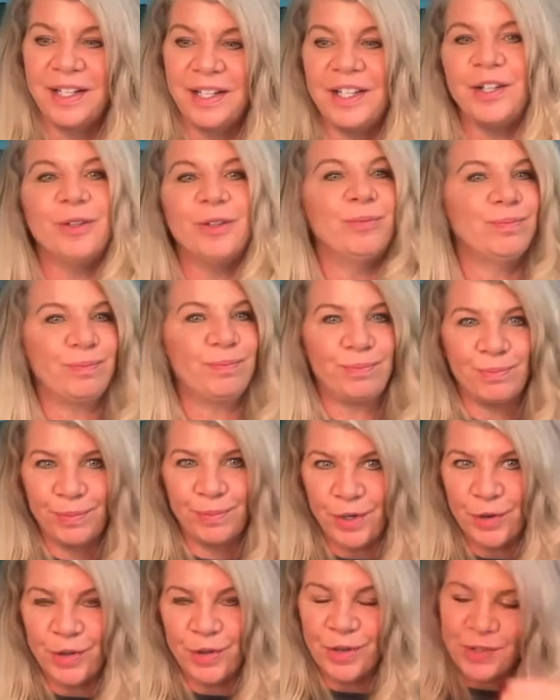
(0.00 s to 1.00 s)
You
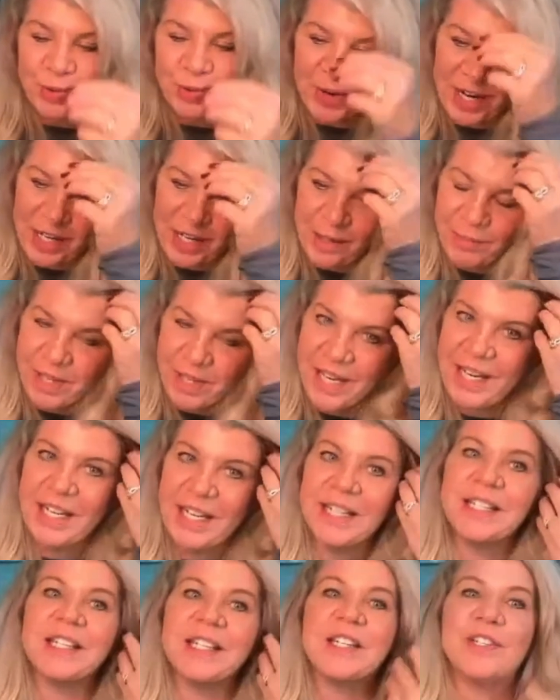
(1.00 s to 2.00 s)
pulled those random
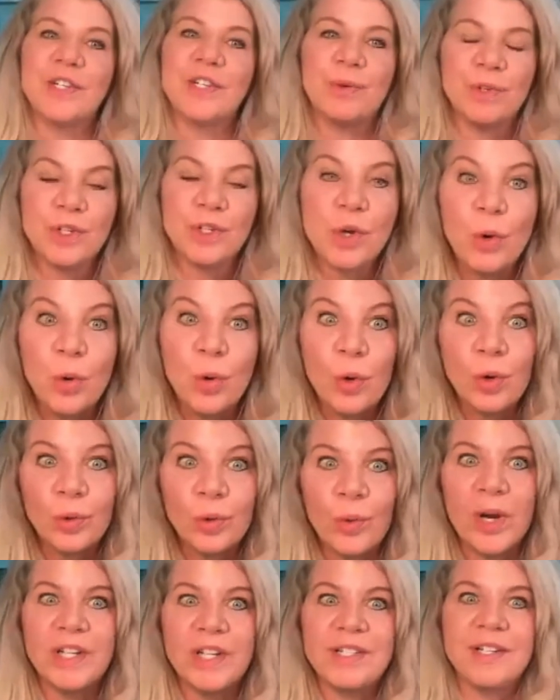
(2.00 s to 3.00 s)
cases, you were told
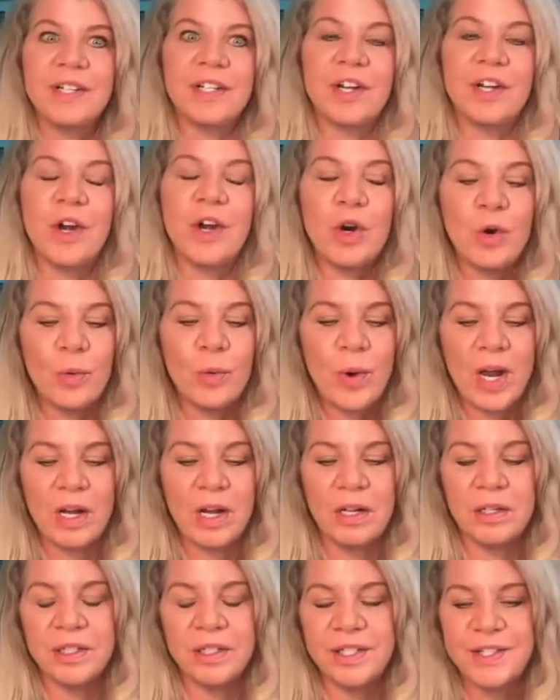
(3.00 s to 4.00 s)
what didn't go
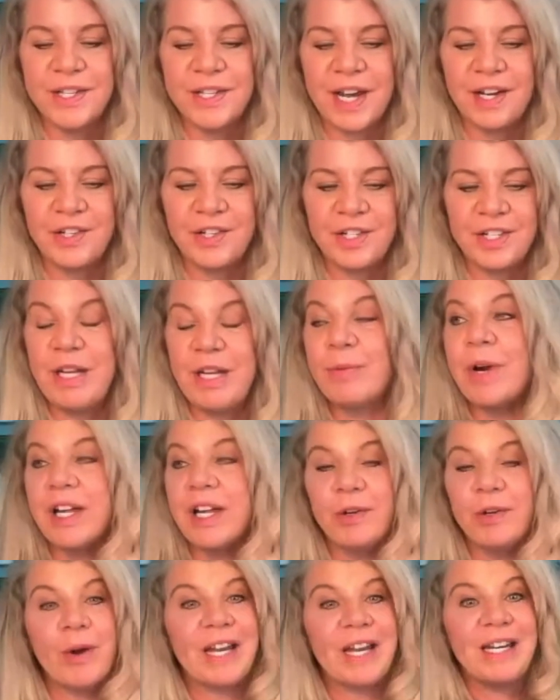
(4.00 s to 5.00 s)
well or such.
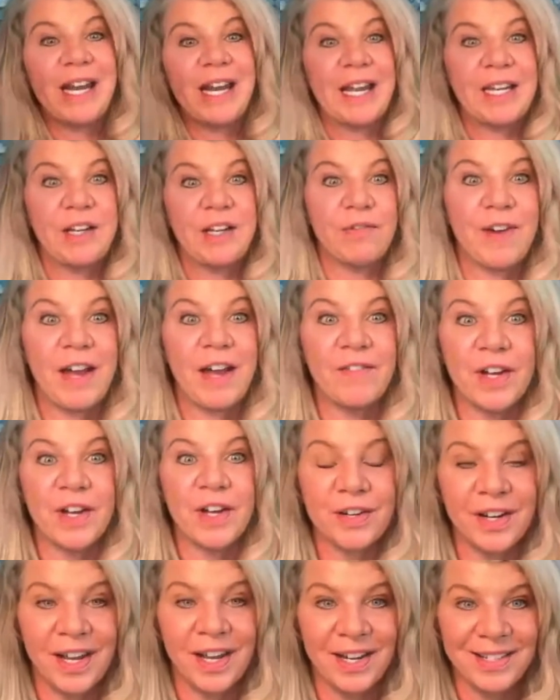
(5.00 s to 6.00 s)
Meanwhile, you had 95
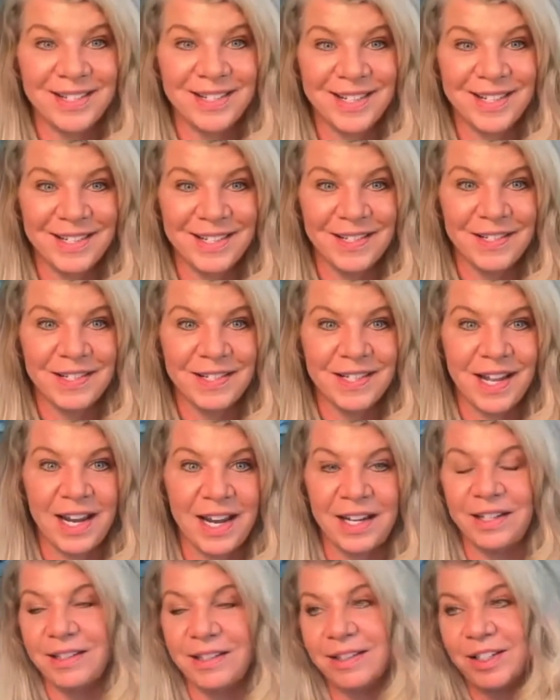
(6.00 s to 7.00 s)
other cases
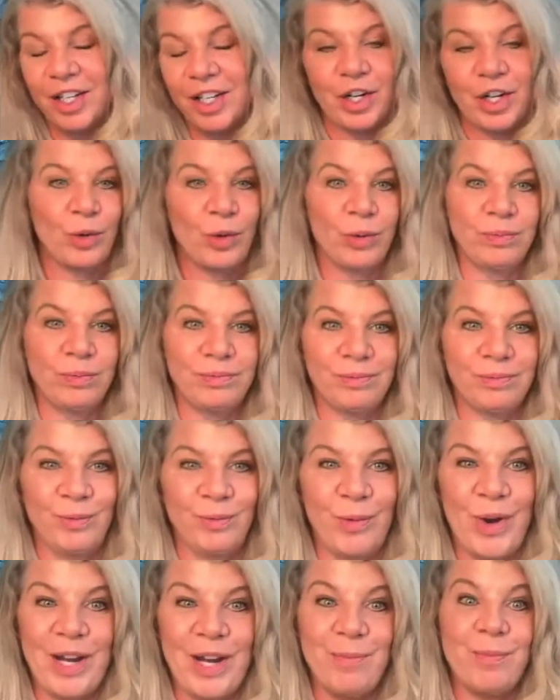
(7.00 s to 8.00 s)
that,
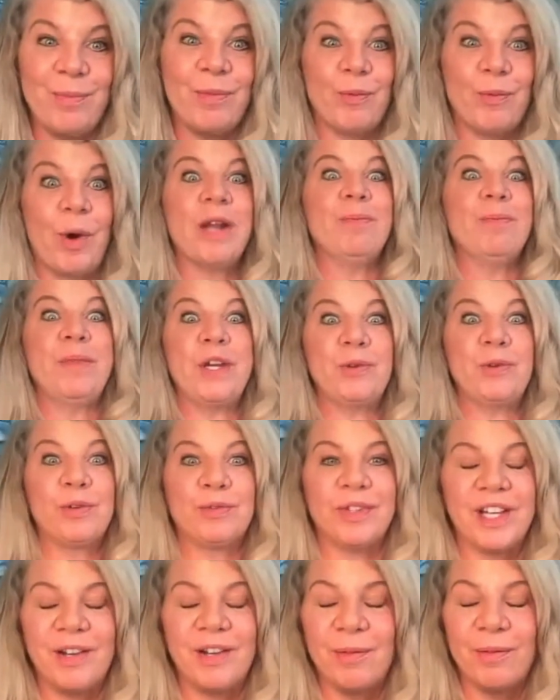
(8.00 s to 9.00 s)
went
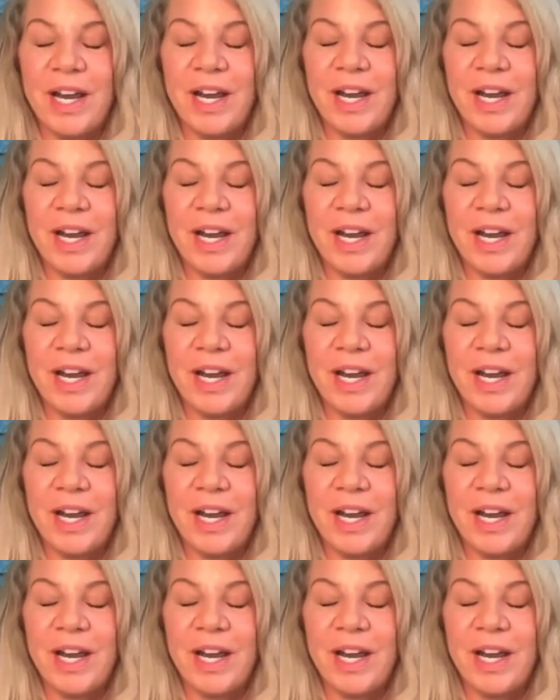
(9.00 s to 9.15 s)
beautifully,